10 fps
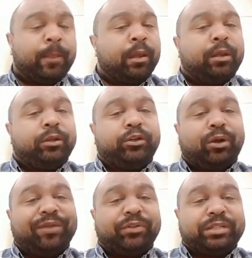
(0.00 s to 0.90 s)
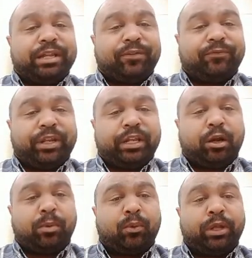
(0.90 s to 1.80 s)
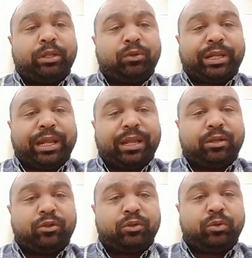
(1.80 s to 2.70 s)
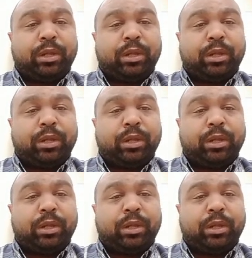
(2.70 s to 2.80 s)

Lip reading: You don't have to take a video, but what you can do